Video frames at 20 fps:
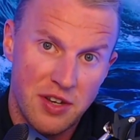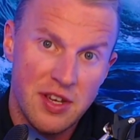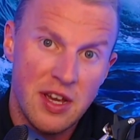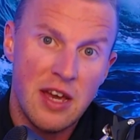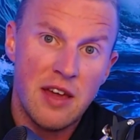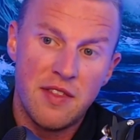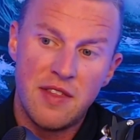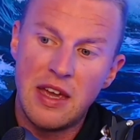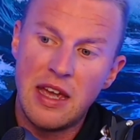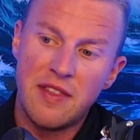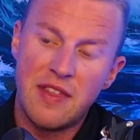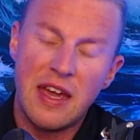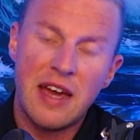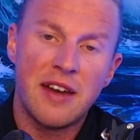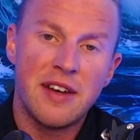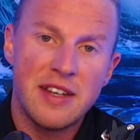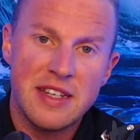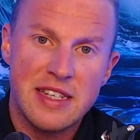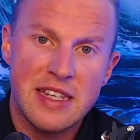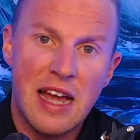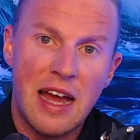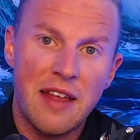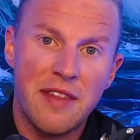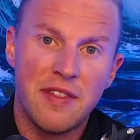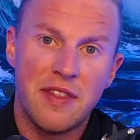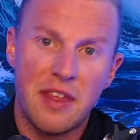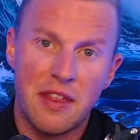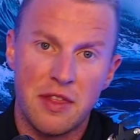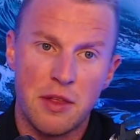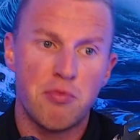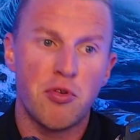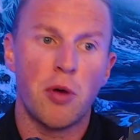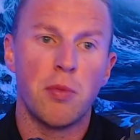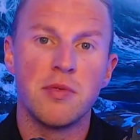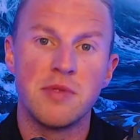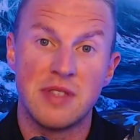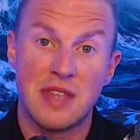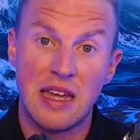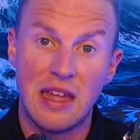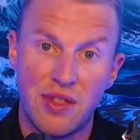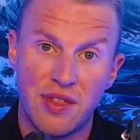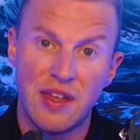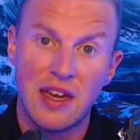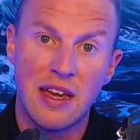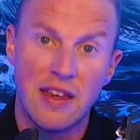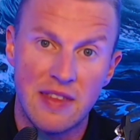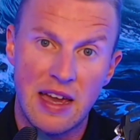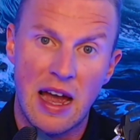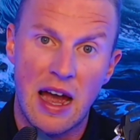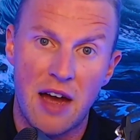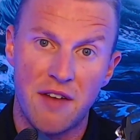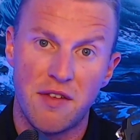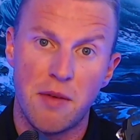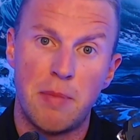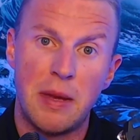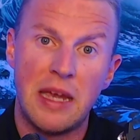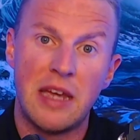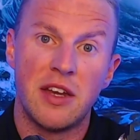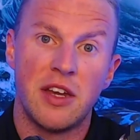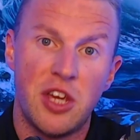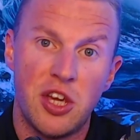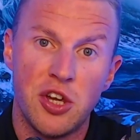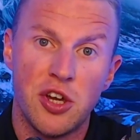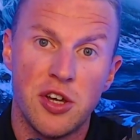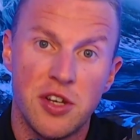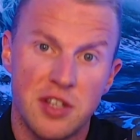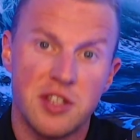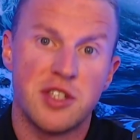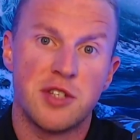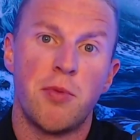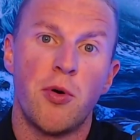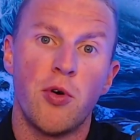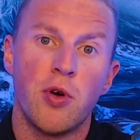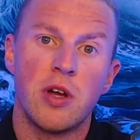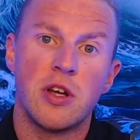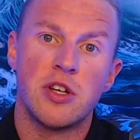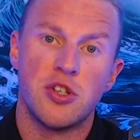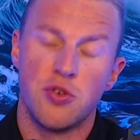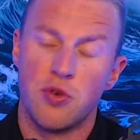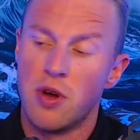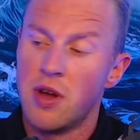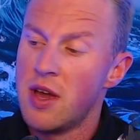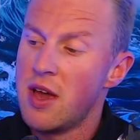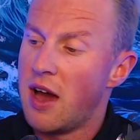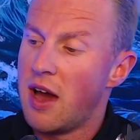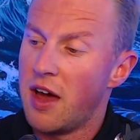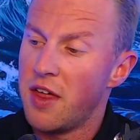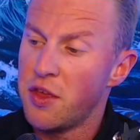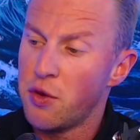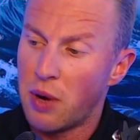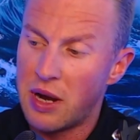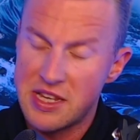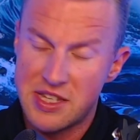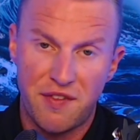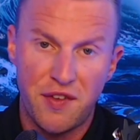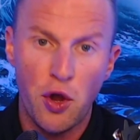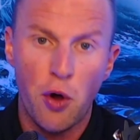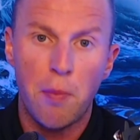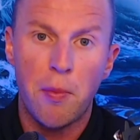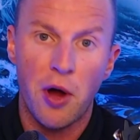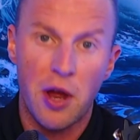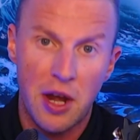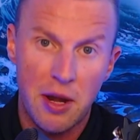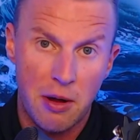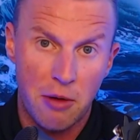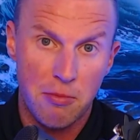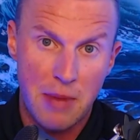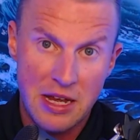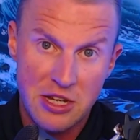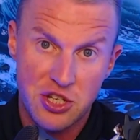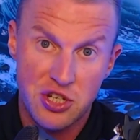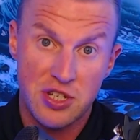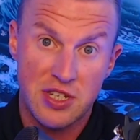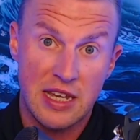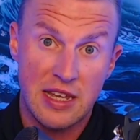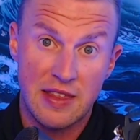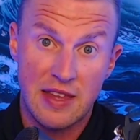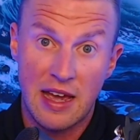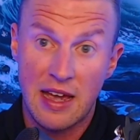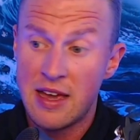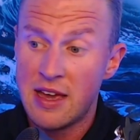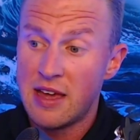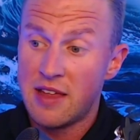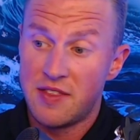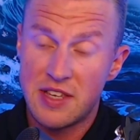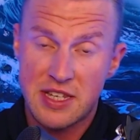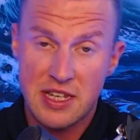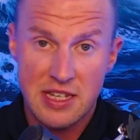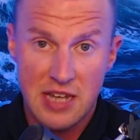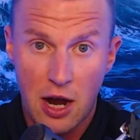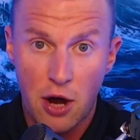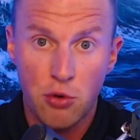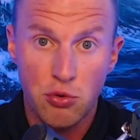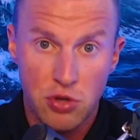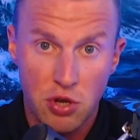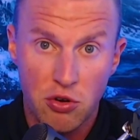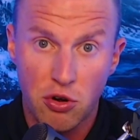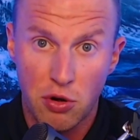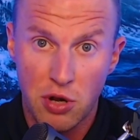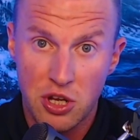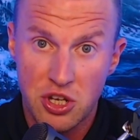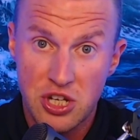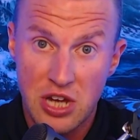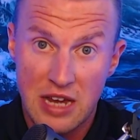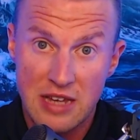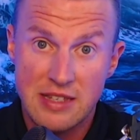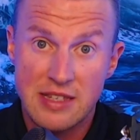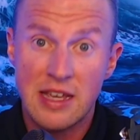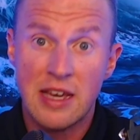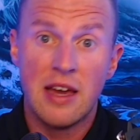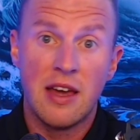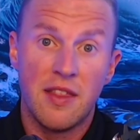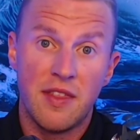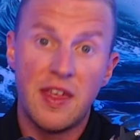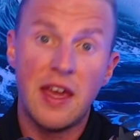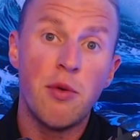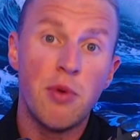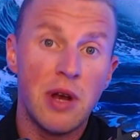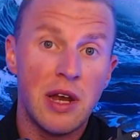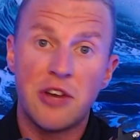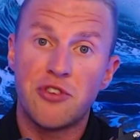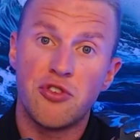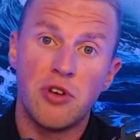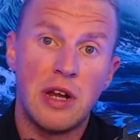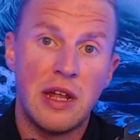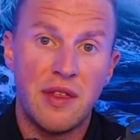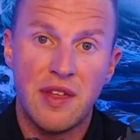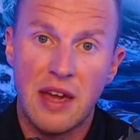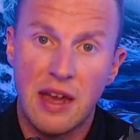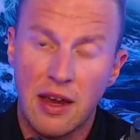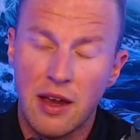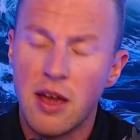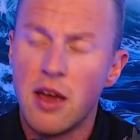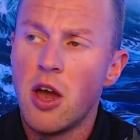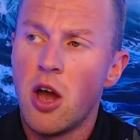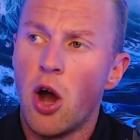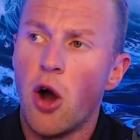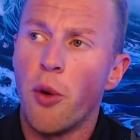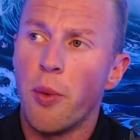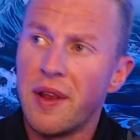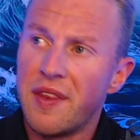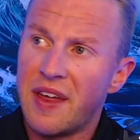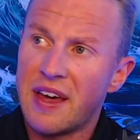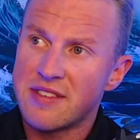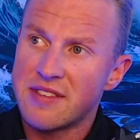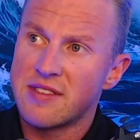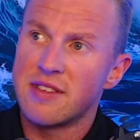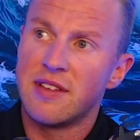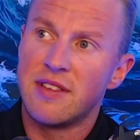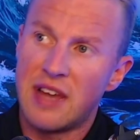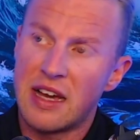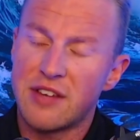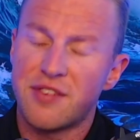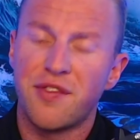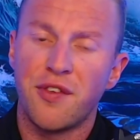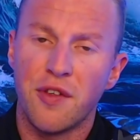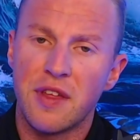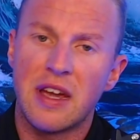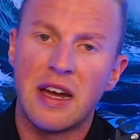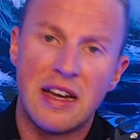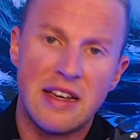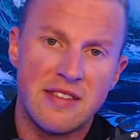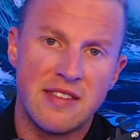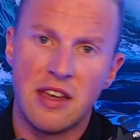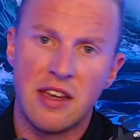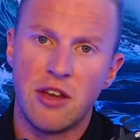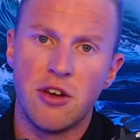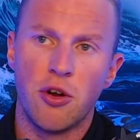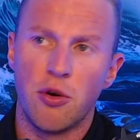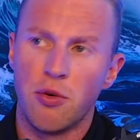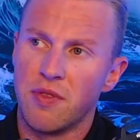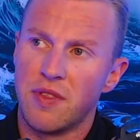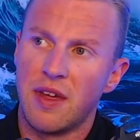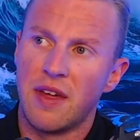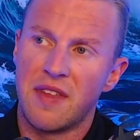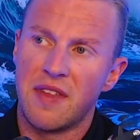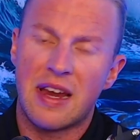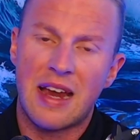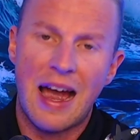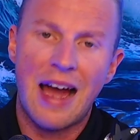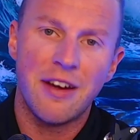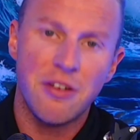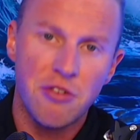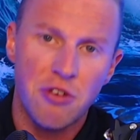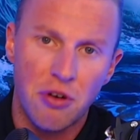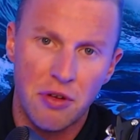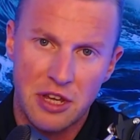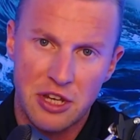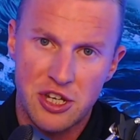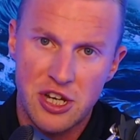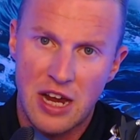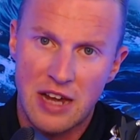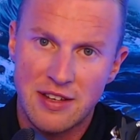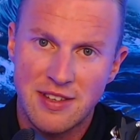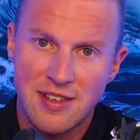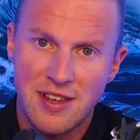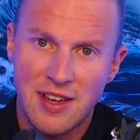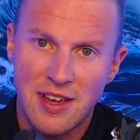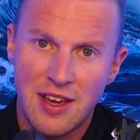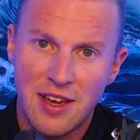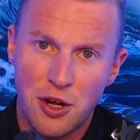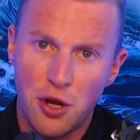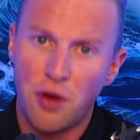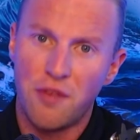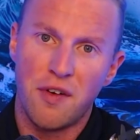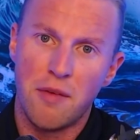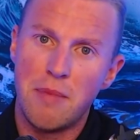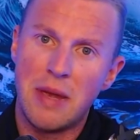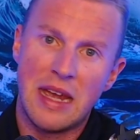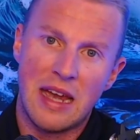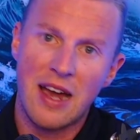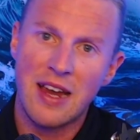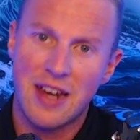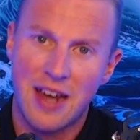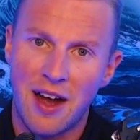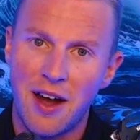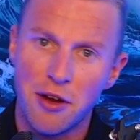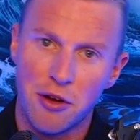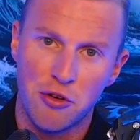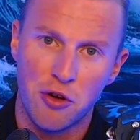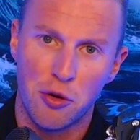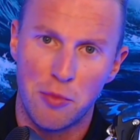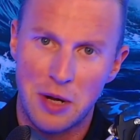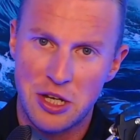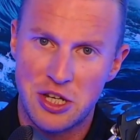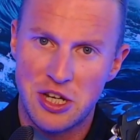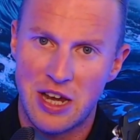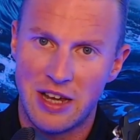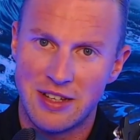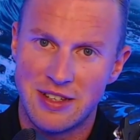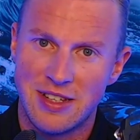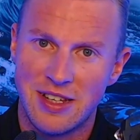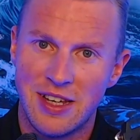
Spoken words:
They understand that the problems they think they have are being heard and spoken to. Otherwise, if you're putting out messages saying that this is how to grow your chest, they will literally think, oh, well, that's for the guys that, that can grow their chest. Not for me, I can't grow my chest.